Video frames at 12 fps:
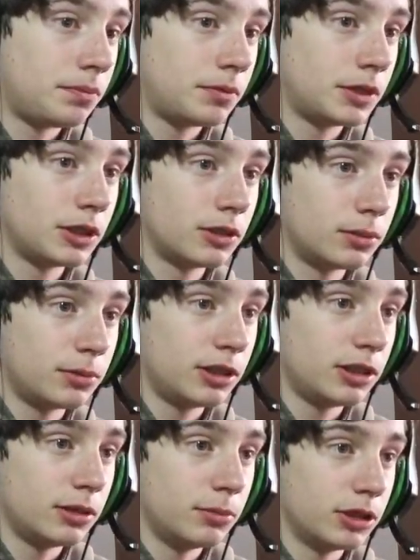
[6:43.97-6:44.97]
So what I'm gonna do,
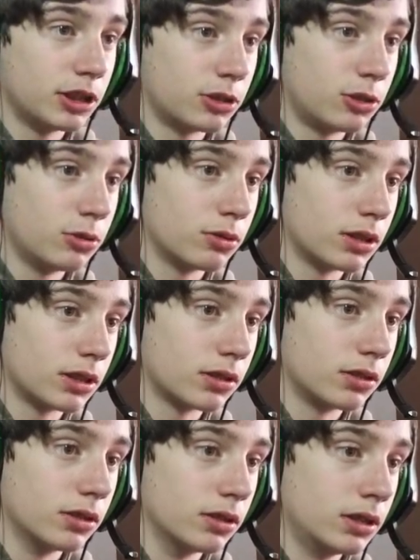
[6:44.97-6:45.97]
I'm gonna just do a quick
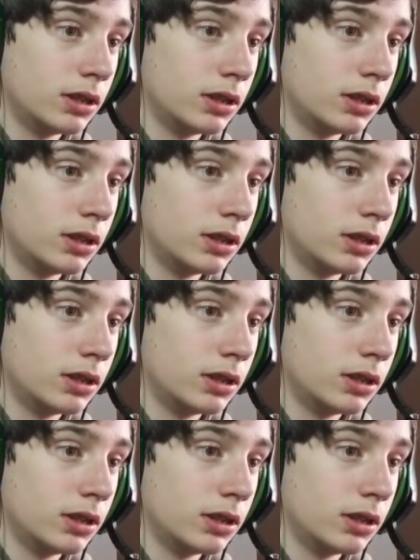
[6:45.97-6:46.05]
little...